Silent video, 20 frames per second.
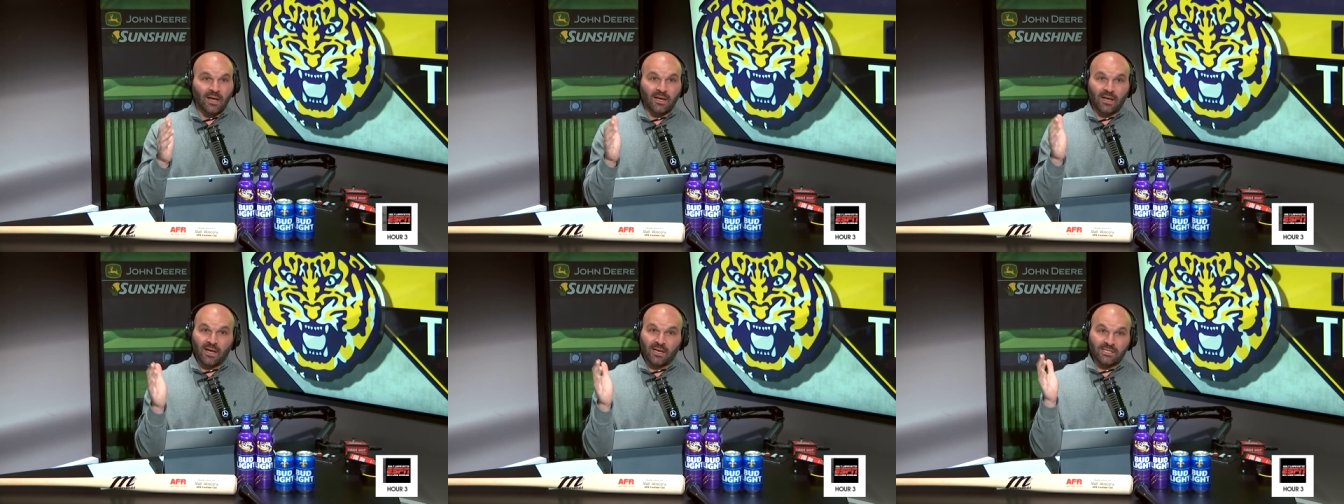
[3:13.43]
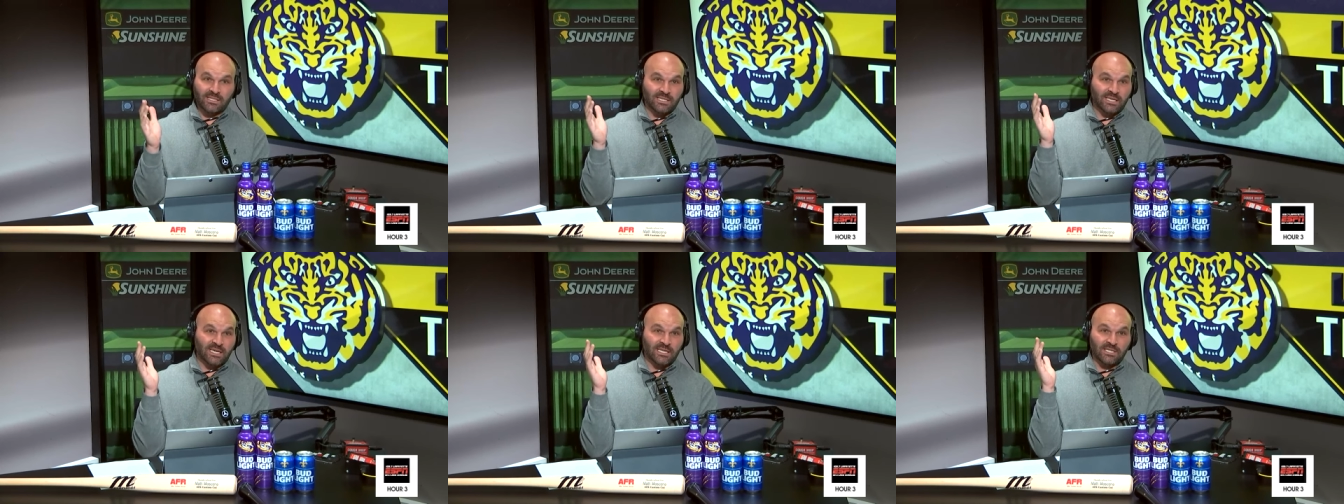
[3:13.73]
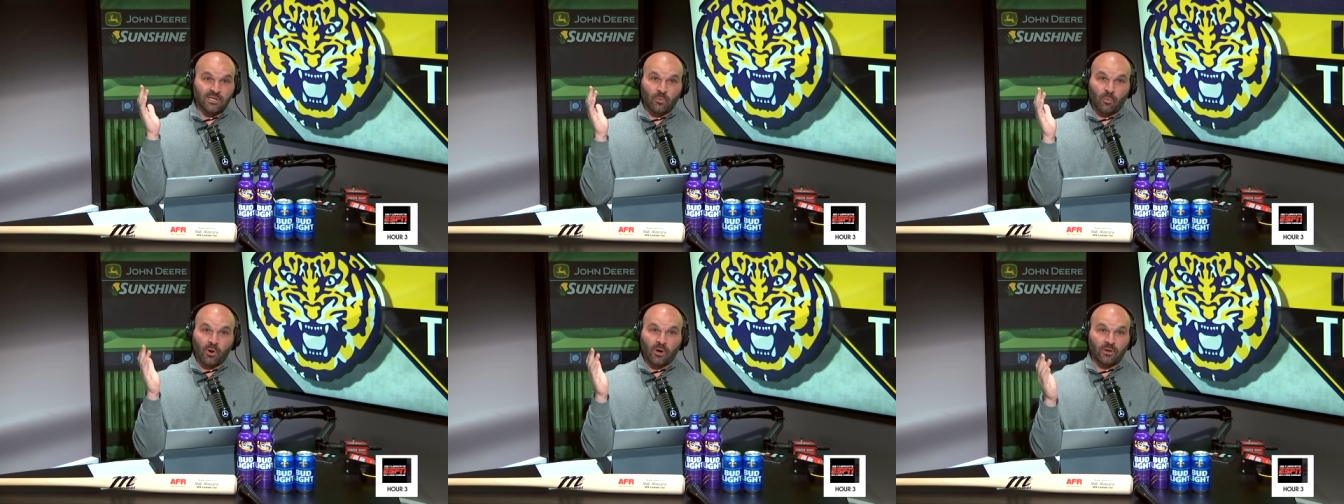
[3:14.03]
a
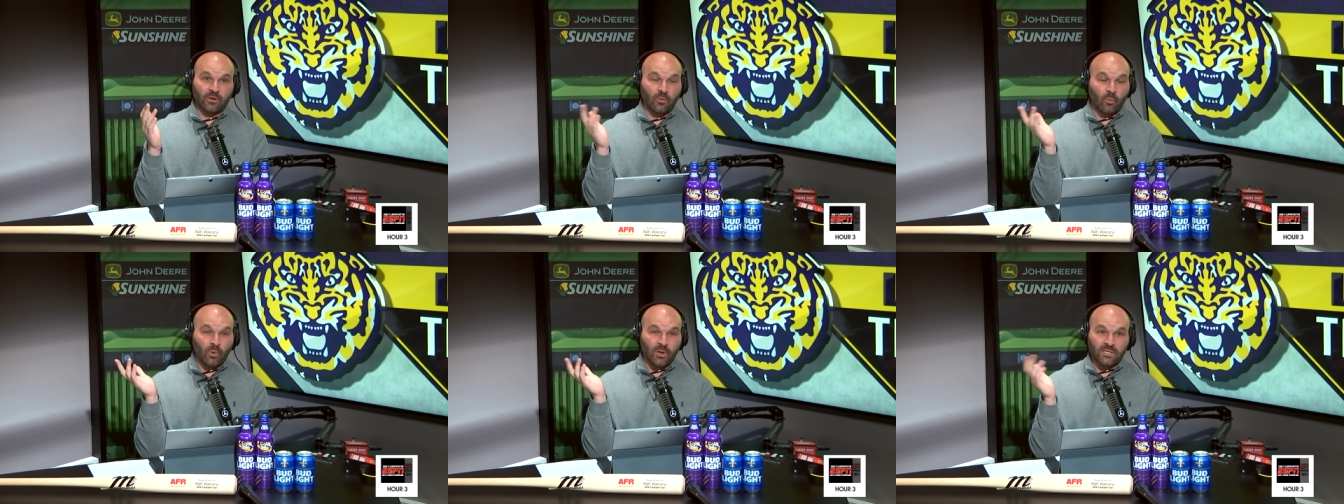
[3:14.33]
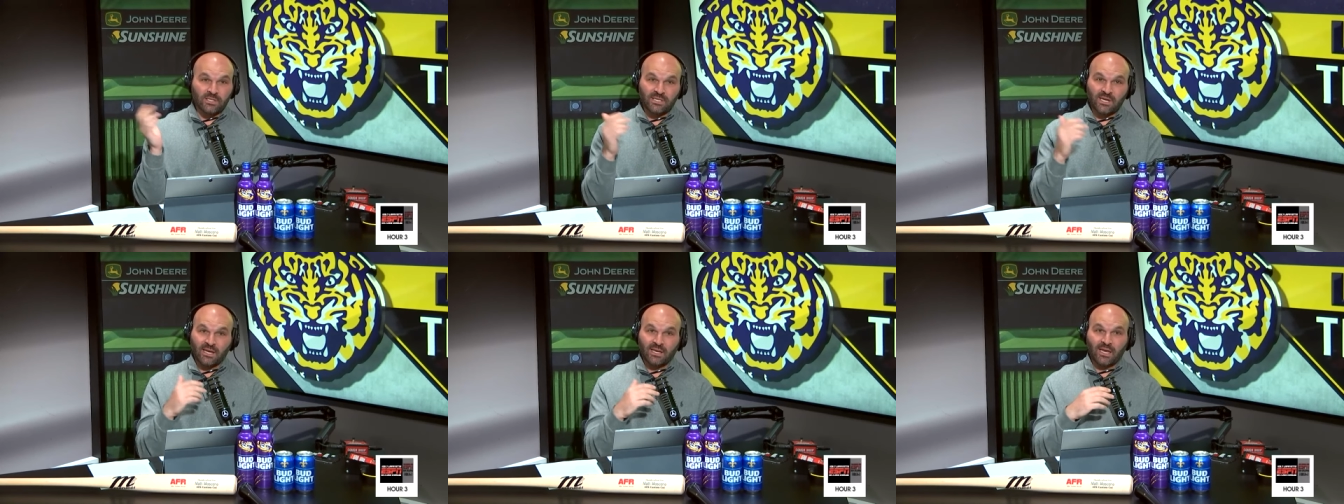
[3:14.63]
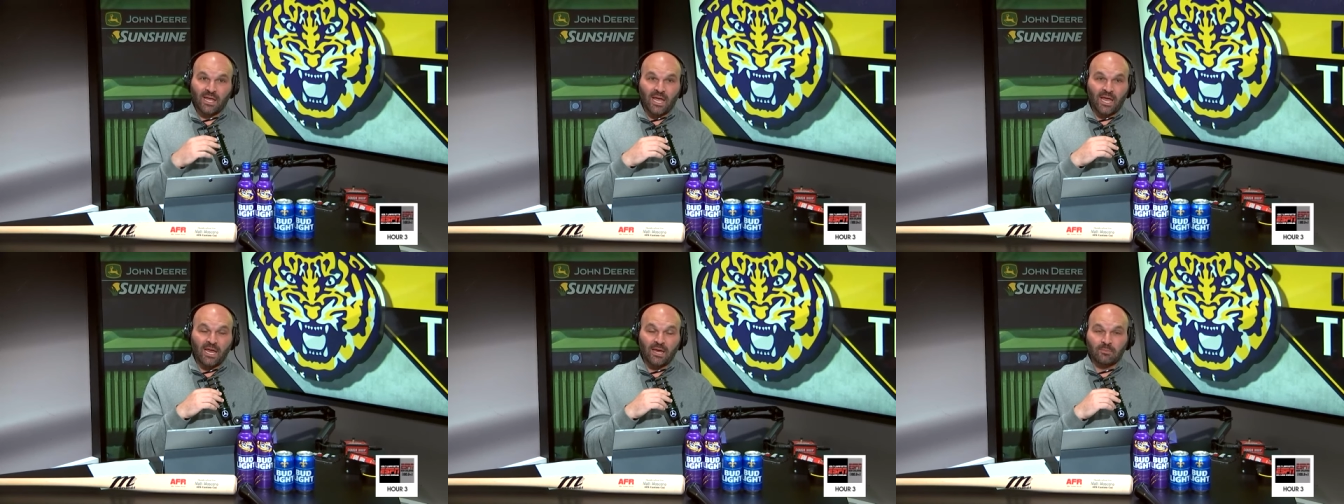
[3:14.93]
season where you win
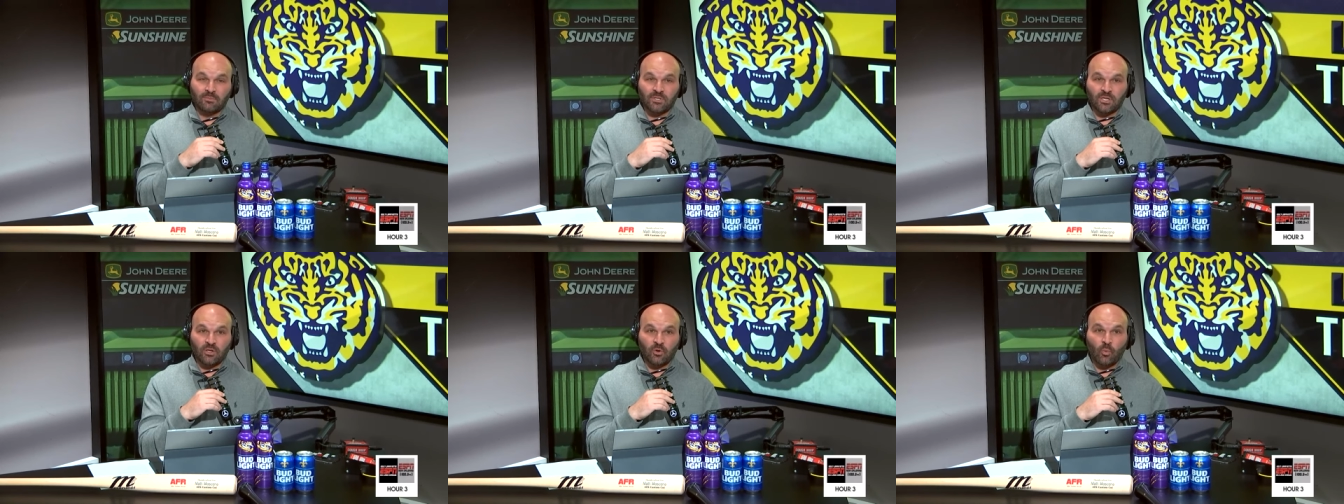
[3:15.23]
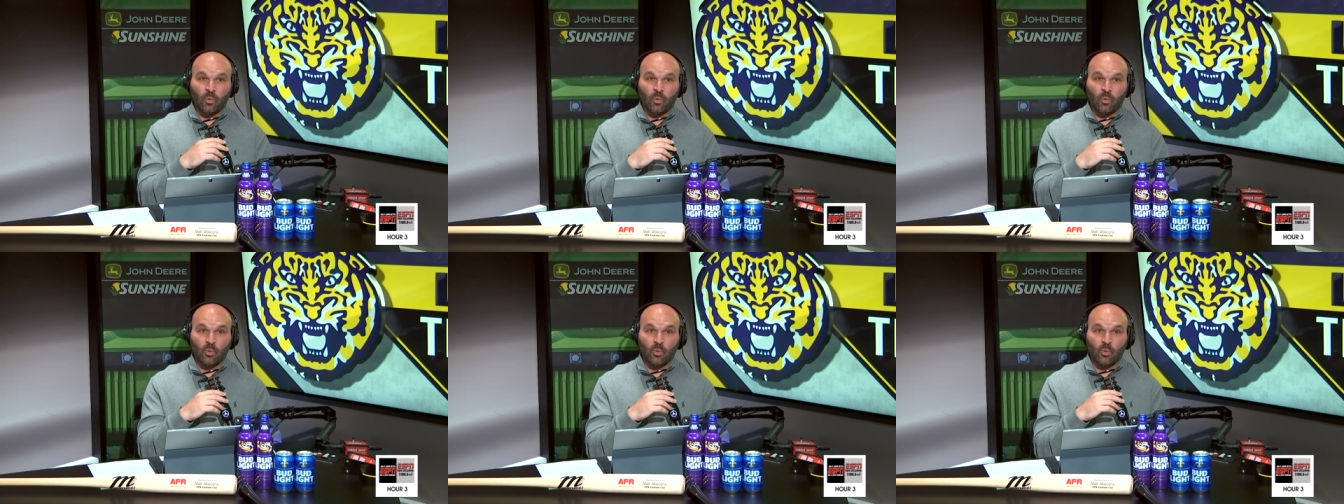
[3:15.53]
10 games and